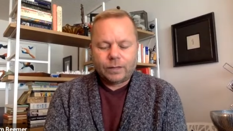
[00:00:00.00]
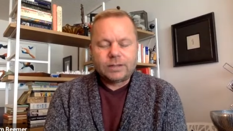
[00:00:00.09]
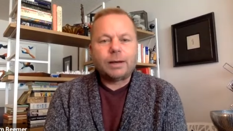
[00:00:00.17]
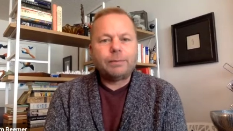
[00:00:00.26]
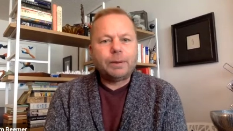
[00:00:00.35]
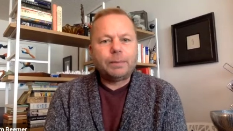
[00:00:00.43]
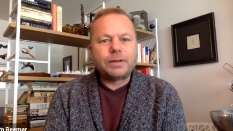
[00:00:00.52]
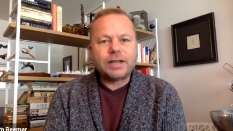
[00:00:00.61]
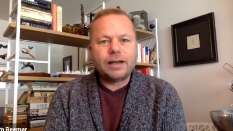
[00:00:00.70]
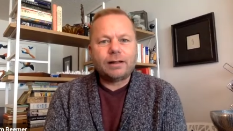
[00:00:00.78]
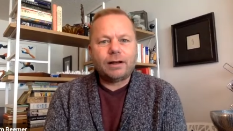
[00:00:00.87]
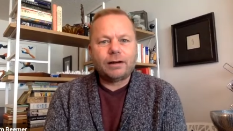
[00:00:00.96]
some people
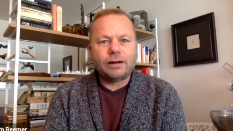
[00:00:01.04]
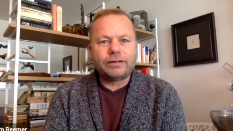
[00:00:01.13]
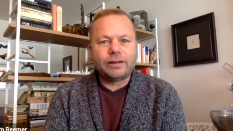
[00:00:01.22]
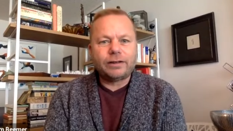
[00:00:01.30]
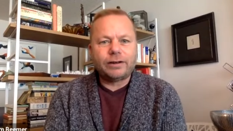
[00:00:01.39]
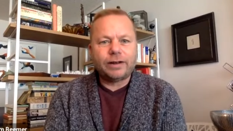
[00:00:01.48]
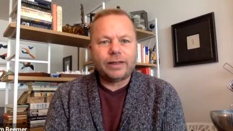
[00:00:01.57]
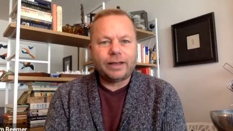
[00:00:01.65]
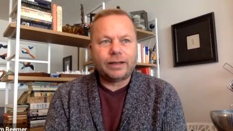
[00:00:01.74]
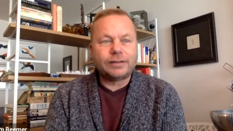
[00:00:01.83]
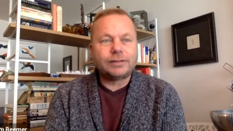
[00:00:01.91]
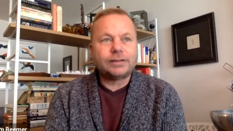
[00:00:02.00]
take longer to learn
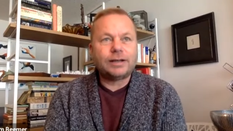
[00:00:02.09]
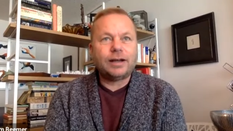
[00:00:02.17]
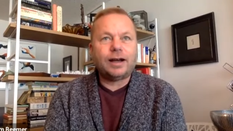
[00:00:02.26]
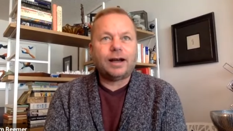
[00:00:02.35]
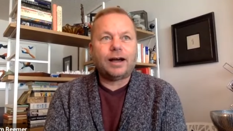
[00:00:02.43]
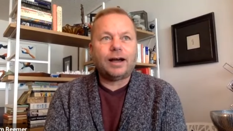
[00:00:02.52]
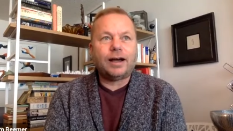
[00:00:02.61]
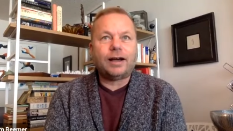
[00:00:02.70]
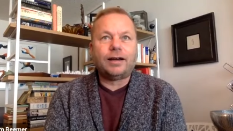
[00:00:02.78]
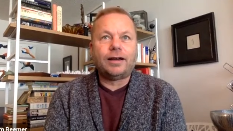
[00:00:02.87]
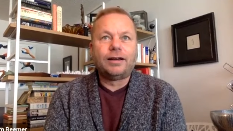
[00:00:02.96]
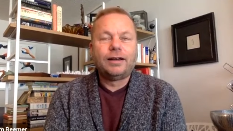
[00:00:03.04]
things,
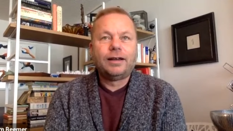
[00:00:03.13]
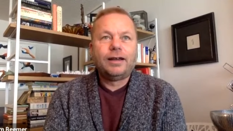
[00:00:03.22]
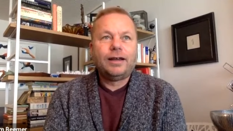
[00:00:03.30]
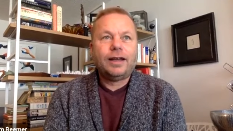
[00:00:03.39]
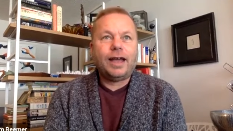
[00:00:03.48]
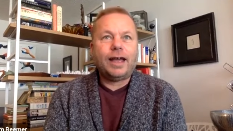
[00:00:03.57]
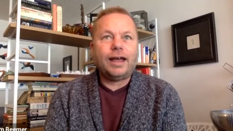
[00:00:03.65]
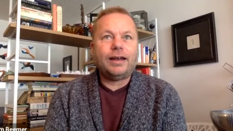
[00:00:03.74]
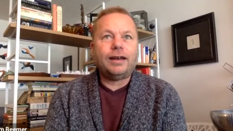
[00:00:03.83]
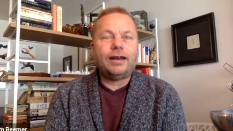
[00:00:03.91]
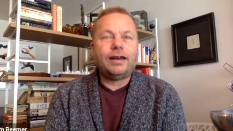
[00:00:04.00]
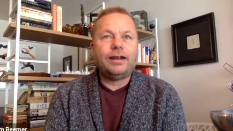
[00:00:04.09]
uh,
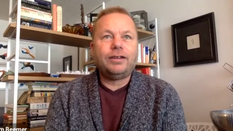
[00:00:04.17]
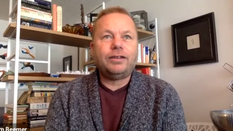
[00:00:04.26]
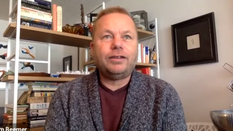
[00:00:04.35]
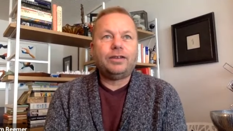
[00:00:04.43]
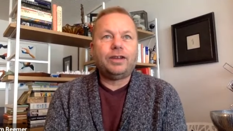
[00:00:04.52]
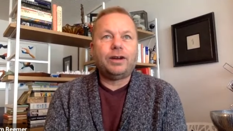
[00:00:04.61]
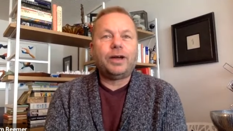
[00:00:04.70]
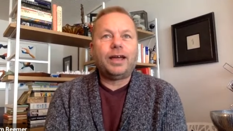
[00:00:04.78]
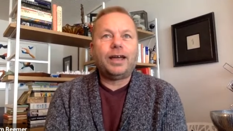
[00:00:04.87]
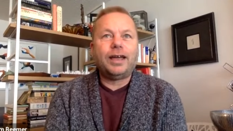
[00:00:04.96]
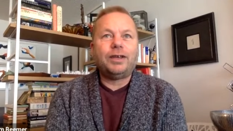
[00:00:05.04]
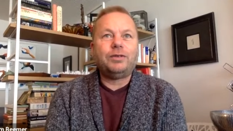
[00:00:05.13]
and you know,
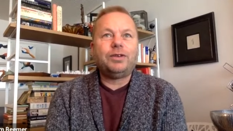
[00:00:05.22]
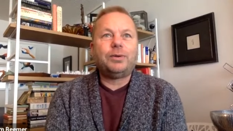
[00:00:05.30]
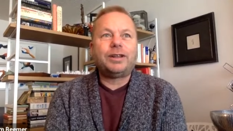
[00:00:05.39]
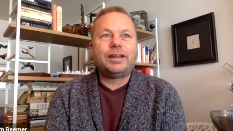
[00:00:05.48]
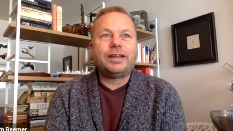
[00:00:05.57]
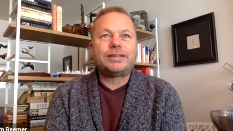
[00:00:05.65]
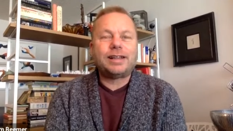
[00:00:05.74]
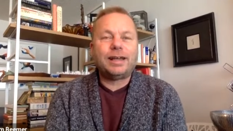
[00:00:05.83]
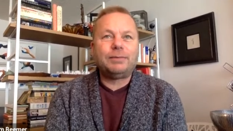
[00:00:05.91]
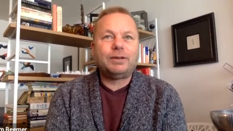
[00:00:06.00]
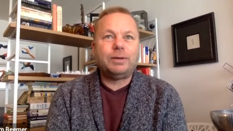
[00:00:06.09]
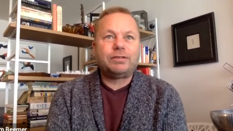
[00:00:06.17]
you at least
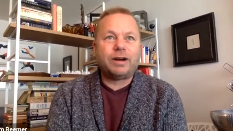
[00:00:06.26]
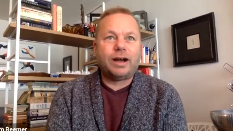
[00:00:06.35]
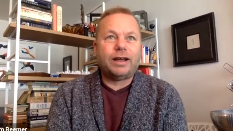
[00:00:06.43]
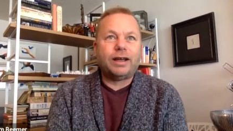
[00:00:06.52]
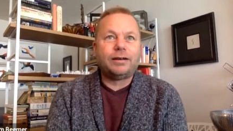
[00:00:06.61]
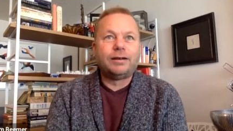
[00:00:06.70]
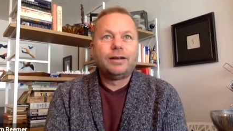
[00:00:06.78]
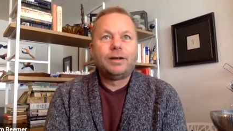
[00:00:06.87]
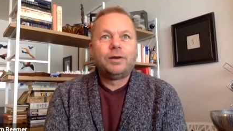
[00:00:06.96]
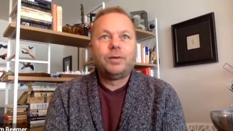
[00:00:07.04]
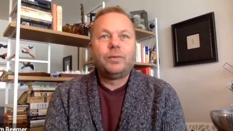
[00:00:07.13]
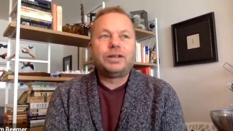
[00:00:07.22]
claim to be trying,
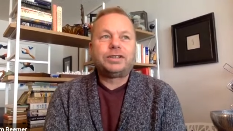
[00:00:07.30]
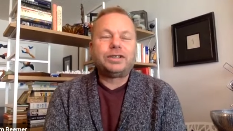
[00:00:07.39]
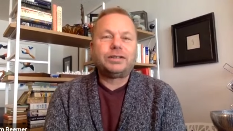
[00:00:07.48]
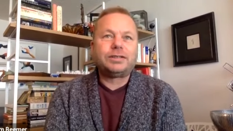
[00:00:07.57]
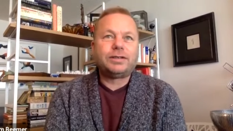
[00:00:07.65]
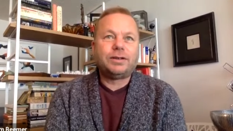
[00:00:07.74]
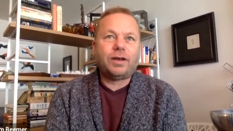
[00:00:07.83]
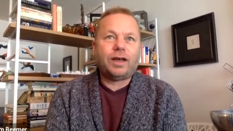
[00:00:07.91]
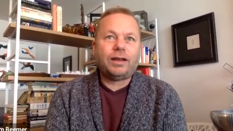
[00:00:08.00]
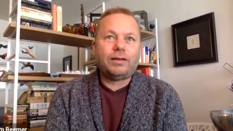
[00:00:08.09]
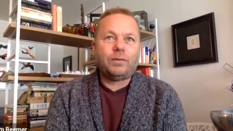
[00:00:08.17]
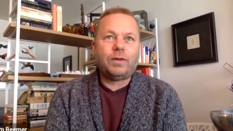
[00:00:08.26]
which is,
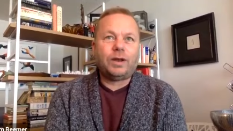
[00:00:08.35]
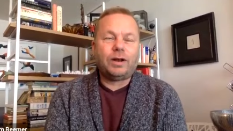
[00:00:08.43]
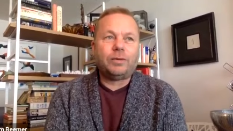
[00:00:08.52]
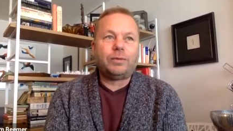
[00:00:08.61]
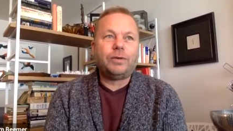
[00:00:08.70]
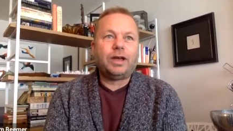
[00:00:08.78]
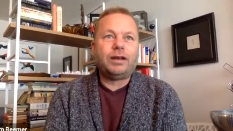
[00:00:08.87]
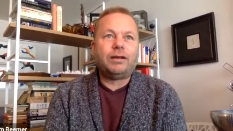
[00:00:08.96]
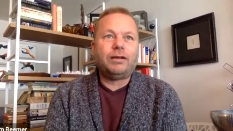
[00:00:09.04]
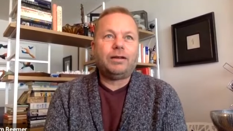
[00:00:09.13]
you know, at,